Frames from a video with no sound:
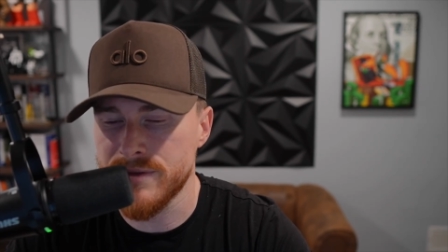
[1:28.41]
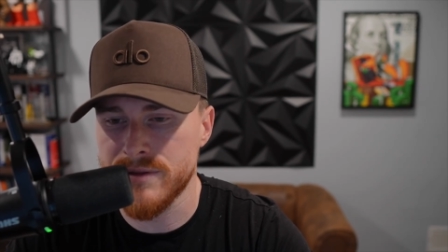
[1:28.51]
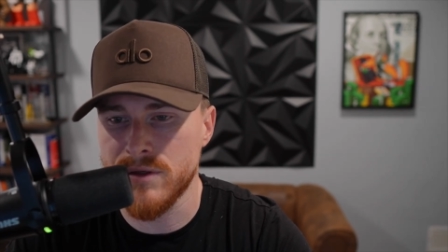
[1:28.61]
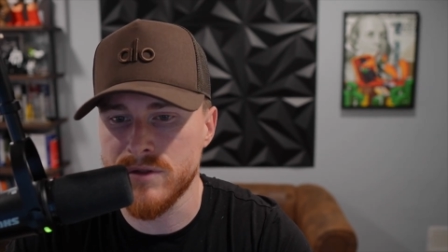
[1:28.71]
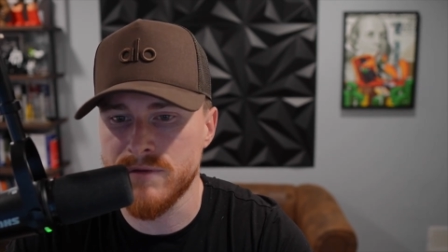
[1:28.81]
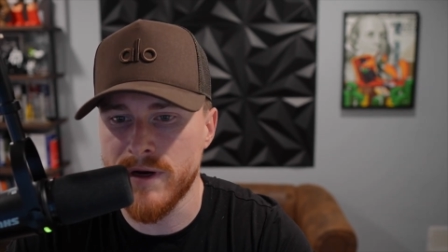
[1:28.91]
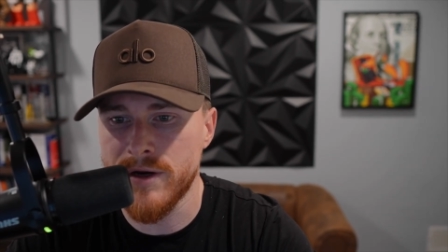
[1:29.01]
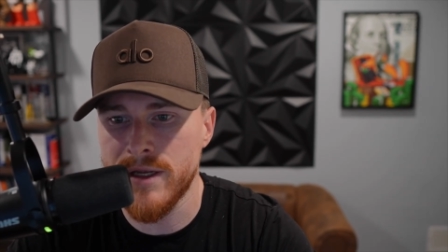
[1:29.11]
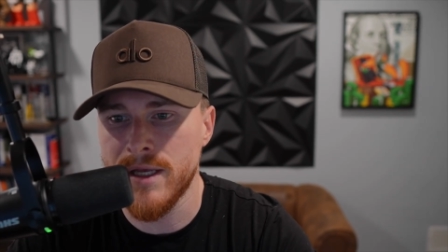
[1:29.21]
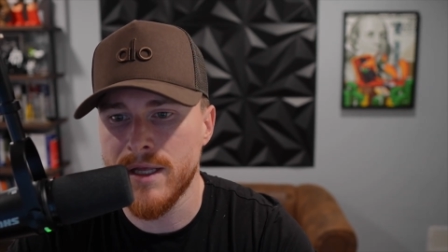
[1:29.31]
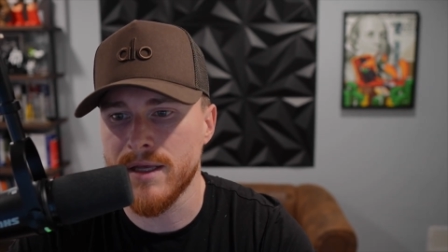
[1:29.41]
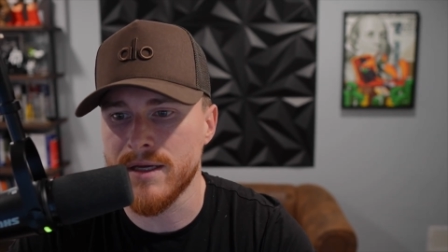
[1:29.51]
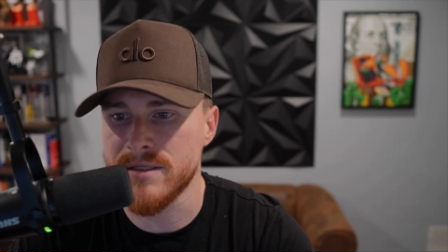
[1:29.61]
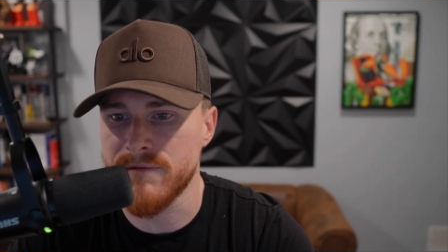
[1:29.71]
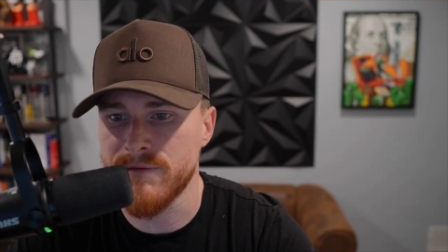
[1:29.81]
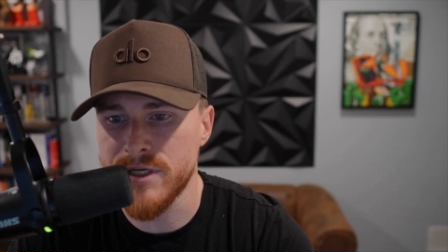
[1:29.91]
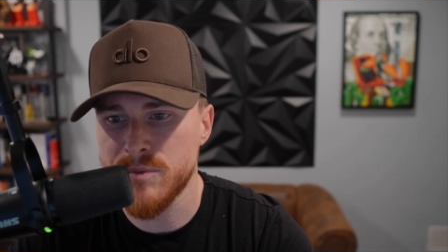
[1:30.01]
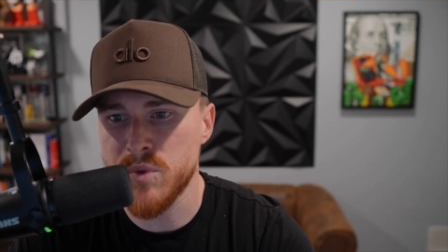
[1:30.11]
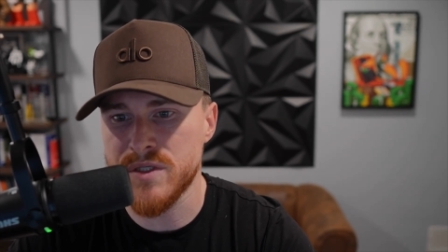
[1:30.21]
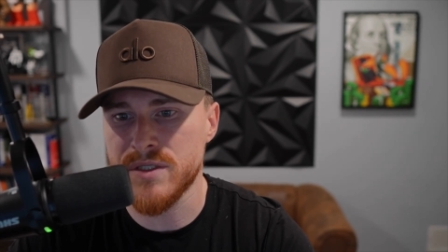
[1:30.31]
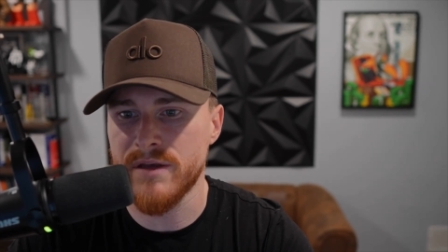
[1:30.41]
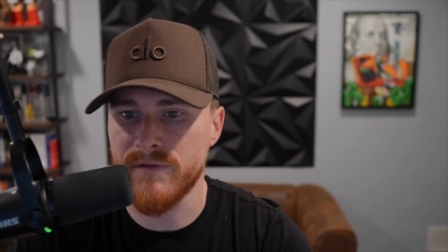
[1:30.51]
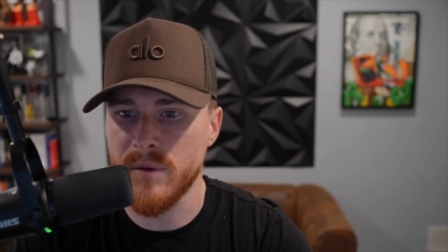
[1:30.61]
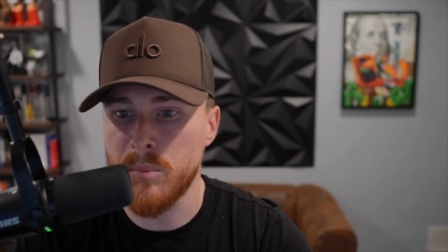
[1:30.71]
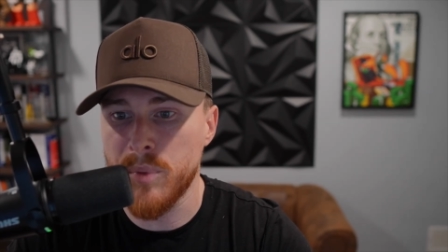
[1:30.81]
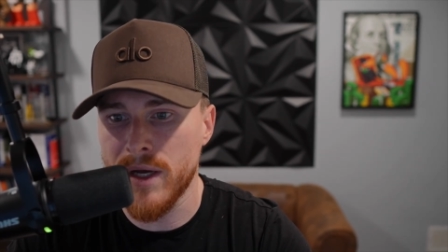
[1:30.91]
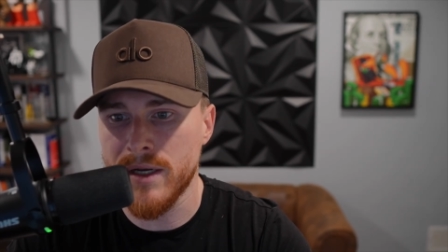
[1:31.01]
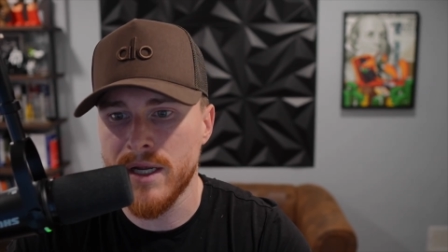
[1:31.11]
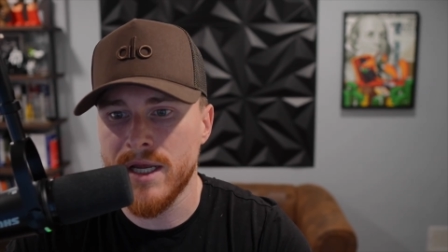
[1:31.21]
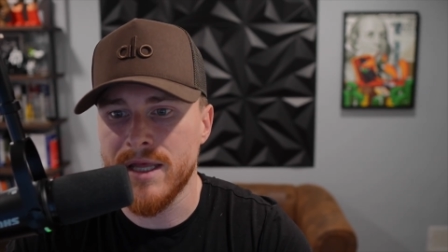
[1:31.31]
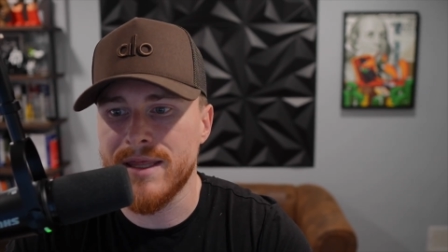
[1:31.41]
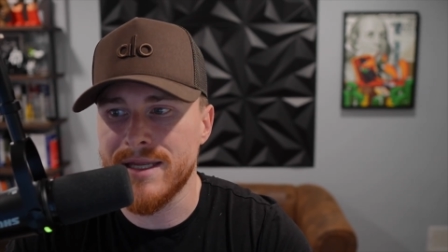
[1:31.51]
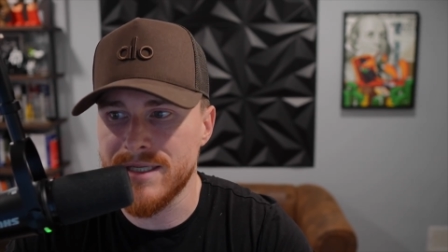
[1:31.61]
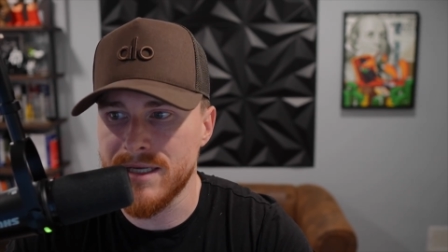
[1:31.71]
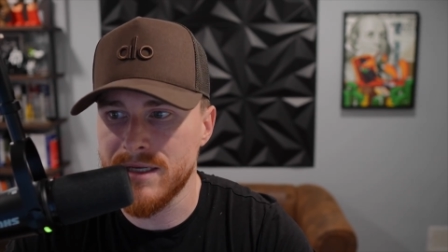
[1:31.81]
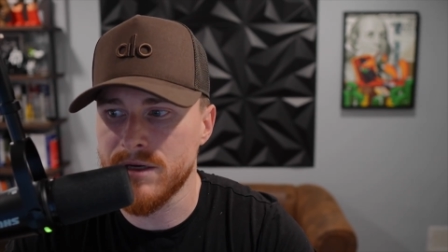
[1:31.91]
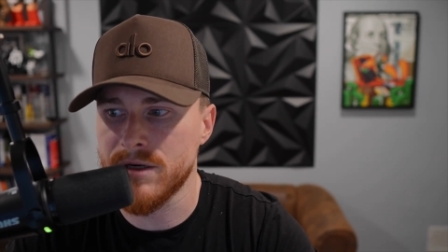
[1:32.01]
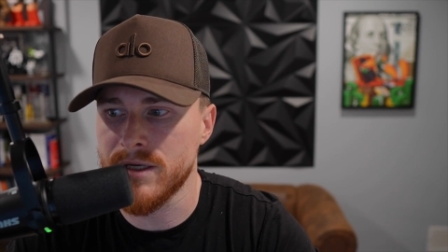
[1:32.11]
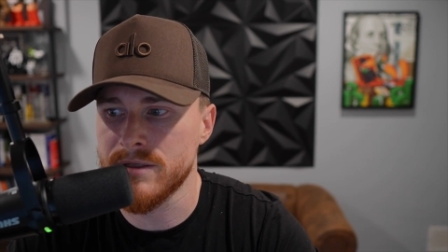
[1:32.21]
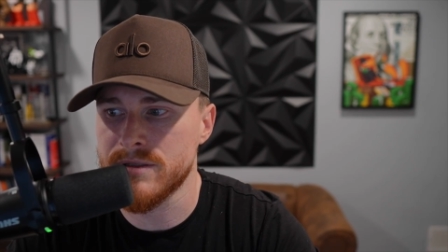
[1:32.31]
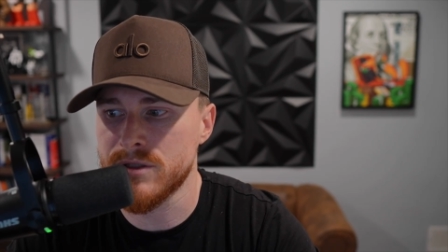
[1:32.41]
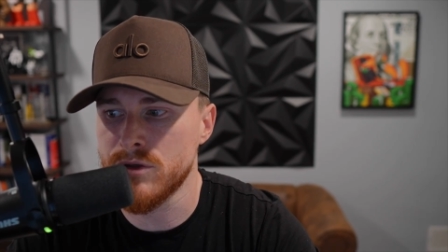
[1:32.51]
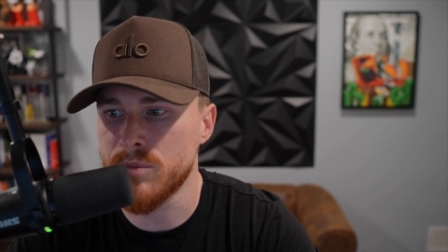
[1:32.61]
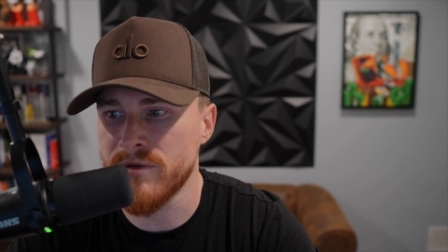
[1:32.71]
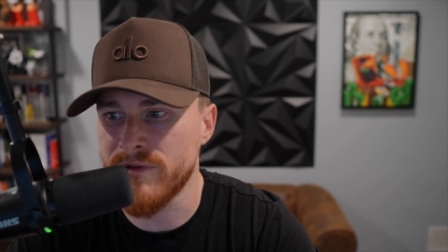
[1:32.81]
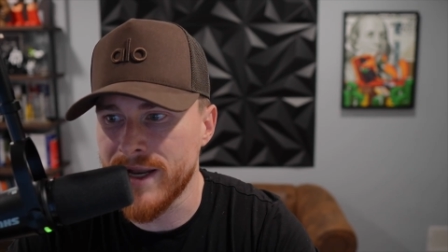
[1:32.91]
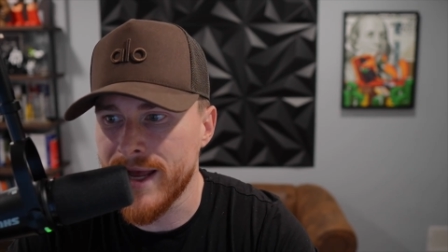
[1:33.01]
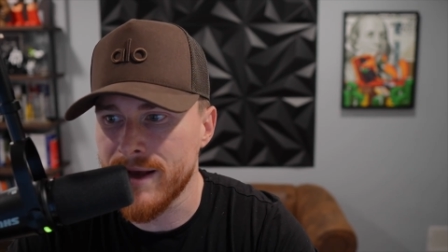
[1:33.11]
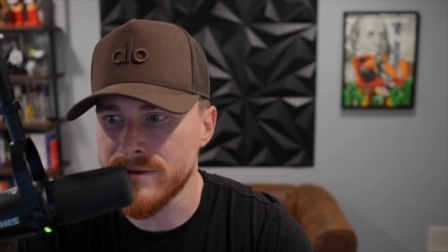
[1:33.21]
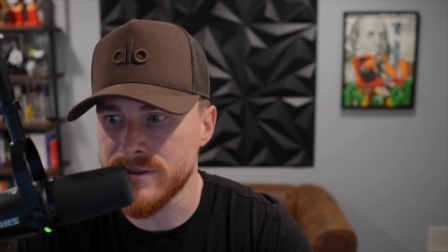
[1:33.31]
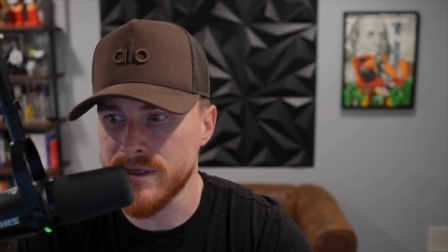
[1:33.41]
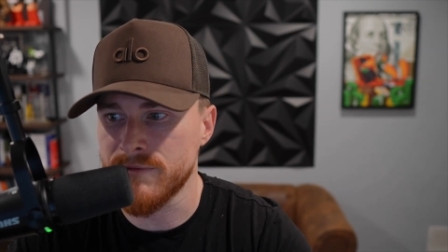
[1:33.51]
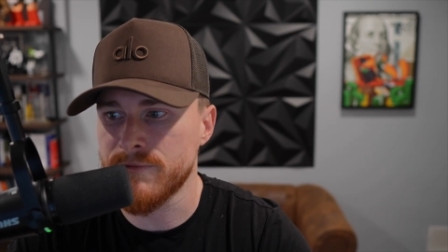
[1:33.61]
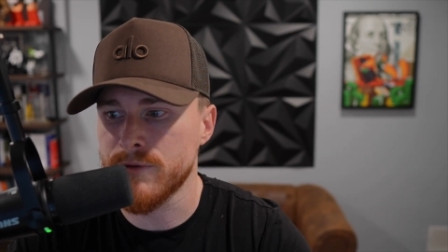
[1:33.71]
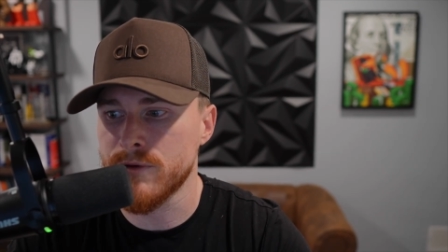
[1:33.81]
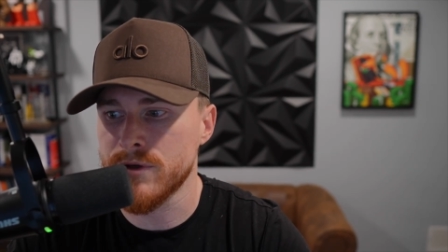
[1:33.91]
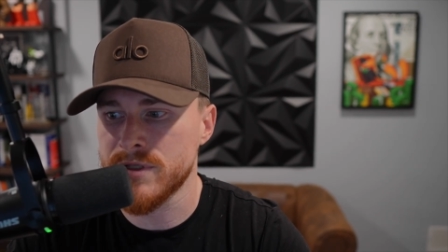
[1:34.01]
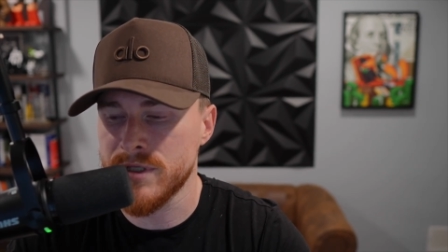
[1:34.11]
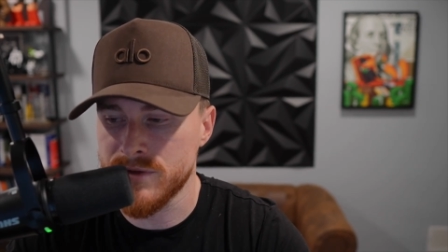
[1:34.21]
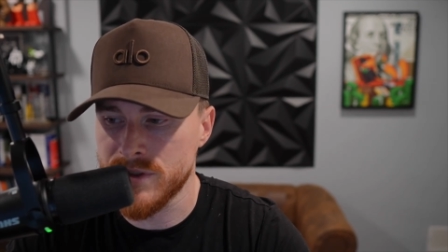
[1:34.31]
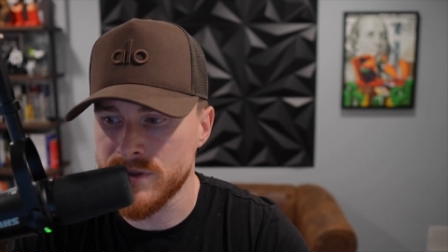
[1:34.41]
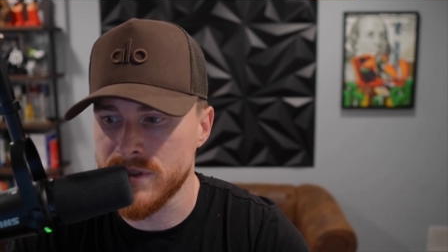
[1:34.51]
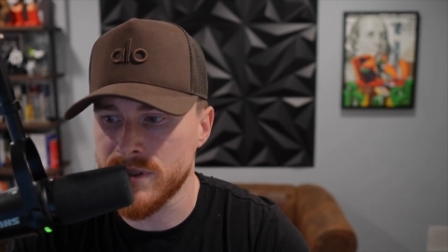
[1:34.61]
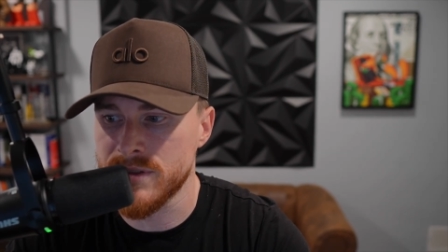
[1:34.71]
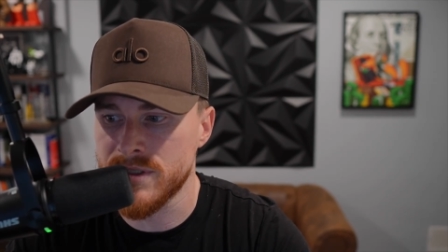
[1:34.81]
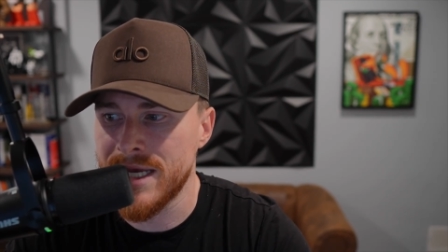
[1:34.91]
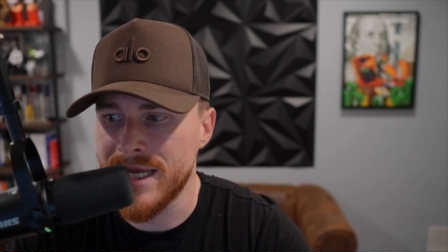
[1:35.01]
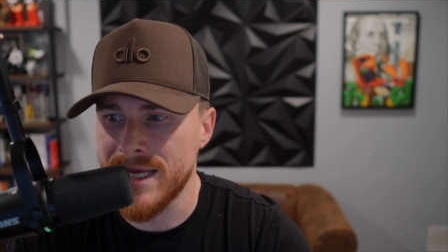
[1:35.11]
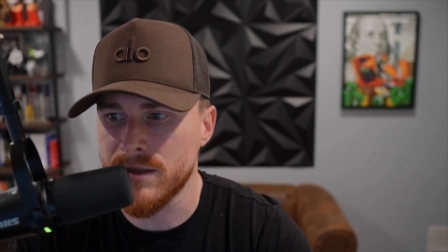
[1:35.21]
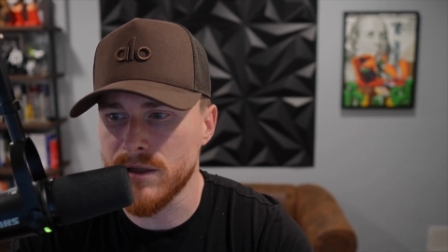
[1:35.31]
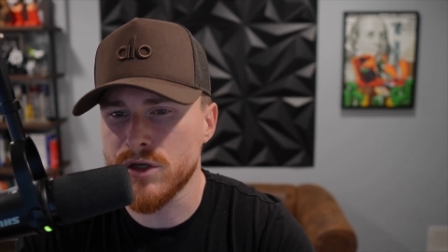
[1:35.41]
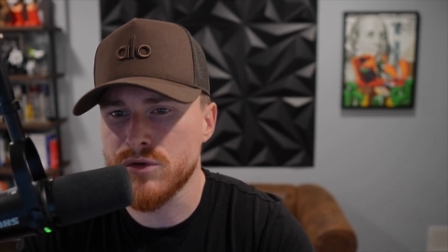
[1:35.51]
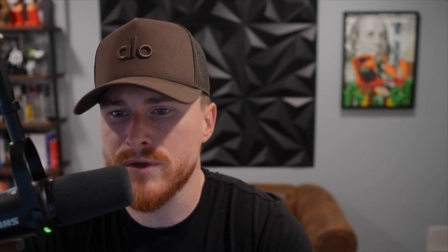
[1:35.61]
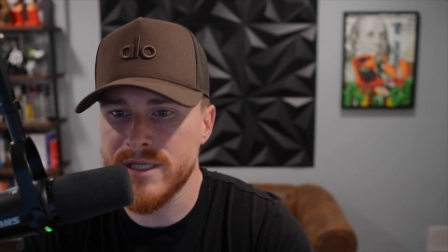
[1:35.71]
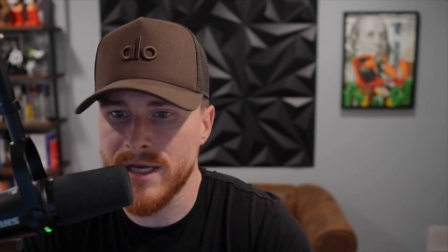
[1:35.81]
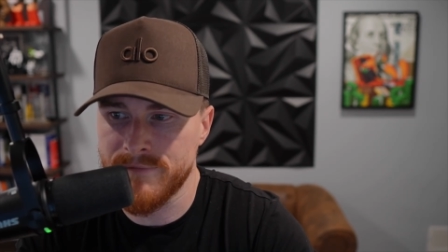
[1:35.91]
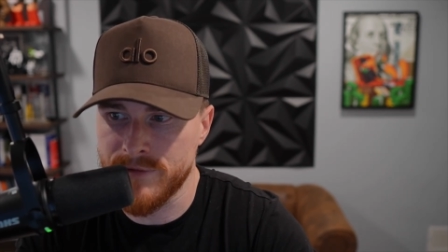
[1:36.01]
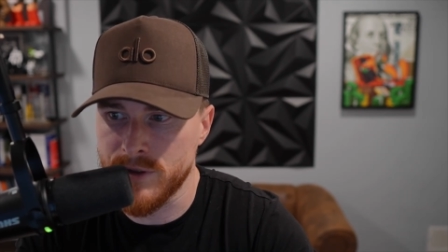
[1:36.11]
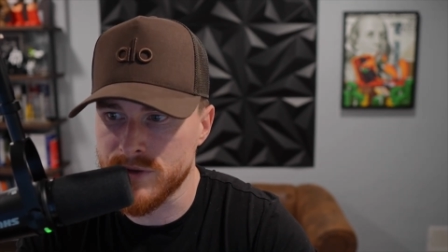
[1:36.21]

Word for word: So it's very, like I said, very specific, but the idea here is to provide housing for senior citizens in a luxury type feel.